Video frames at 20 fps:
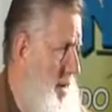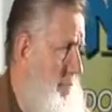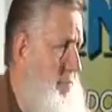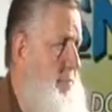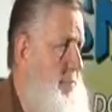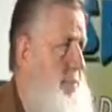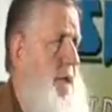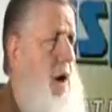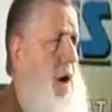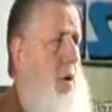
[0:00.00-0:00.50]
you
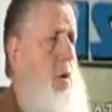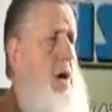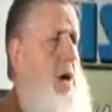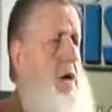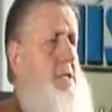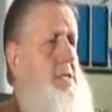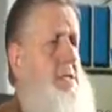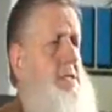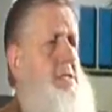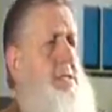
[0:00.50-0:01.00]
doubt what I
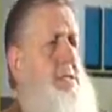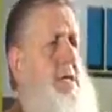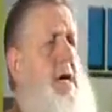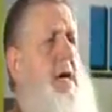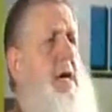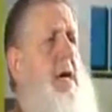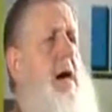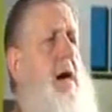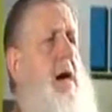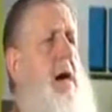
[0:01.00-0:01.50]
just
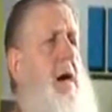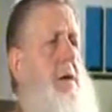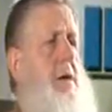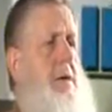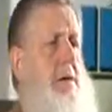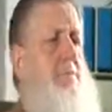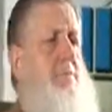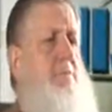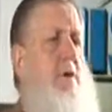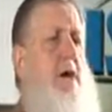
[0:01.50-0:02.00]
said, I'd
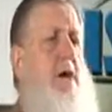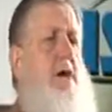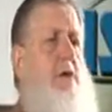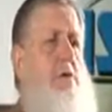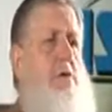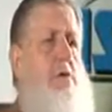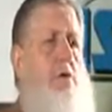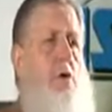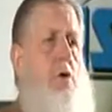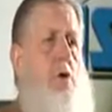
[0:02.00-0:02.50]
invite you
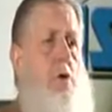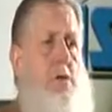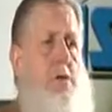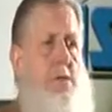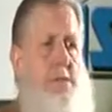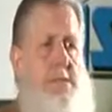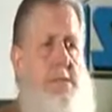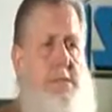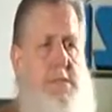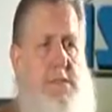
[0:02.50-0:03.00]
to go and
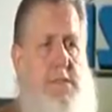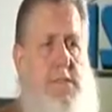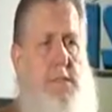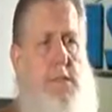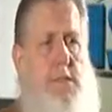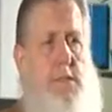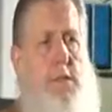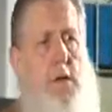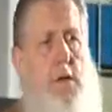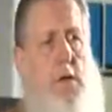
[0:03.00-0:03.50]

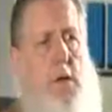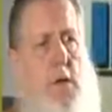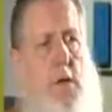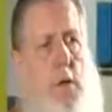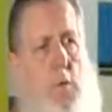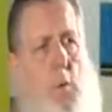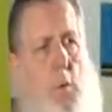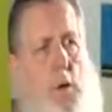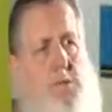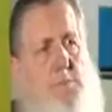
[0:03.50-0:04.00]
consider
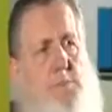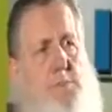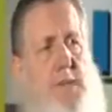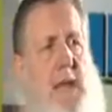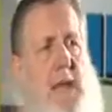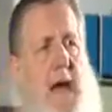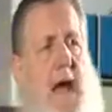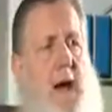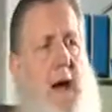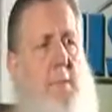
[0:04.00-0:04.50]
what's been
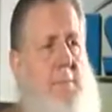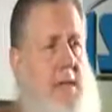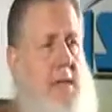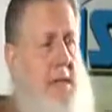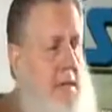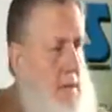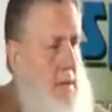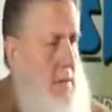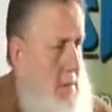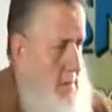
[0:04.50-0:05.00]

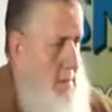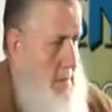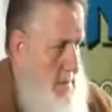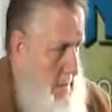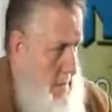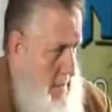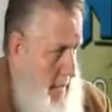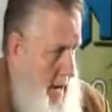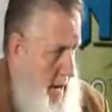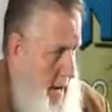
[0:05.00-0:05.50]
happening
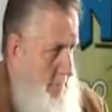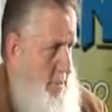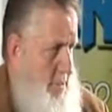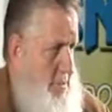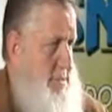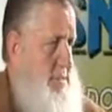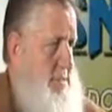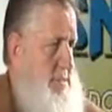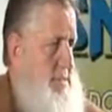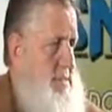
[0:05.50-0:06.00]
ever
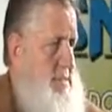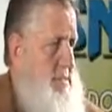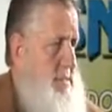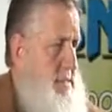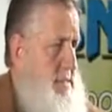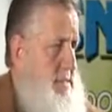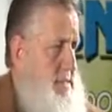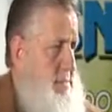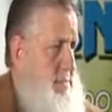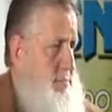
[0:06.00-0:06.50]
since
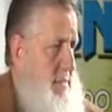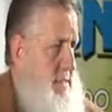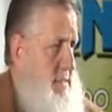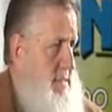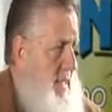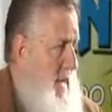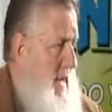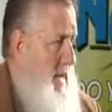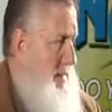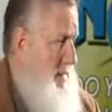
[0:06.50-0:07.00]
this
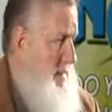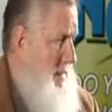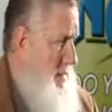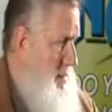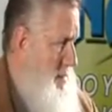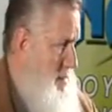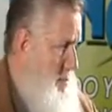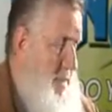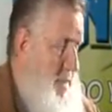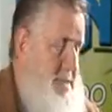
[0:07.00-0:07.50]
mentality,
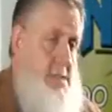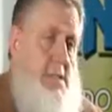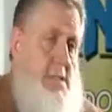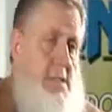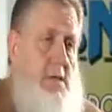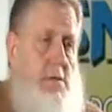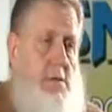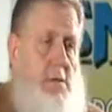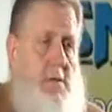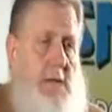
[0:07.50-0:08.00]
especially
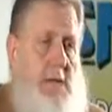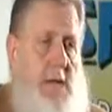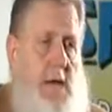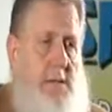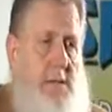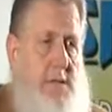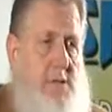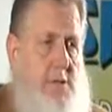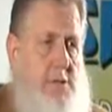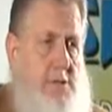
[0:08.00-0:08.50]
under the
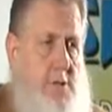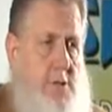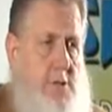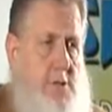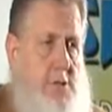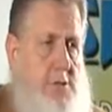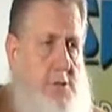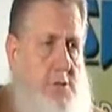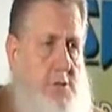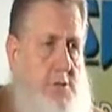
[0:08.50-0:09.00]
Catholic
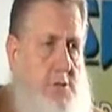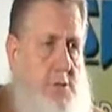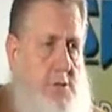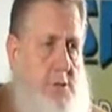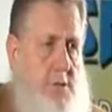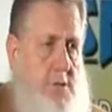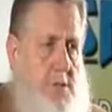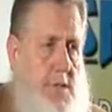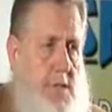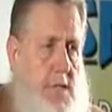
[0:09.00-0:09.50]
Church,
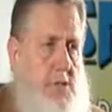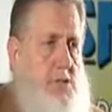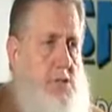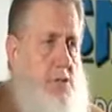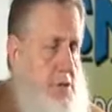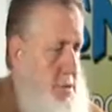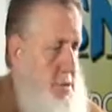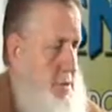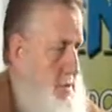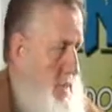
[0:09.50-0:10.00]
at
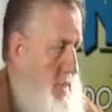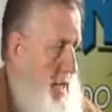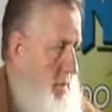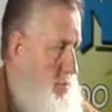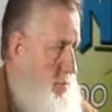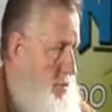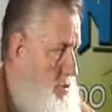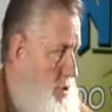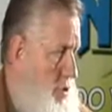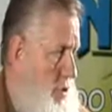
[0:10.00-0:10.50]
certain
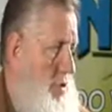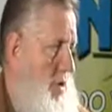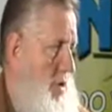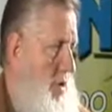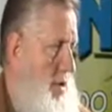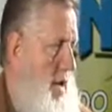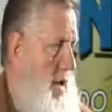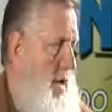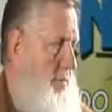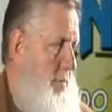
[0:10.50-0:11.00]
times, certainly
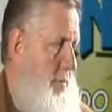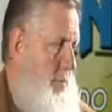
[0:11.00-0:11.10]
not the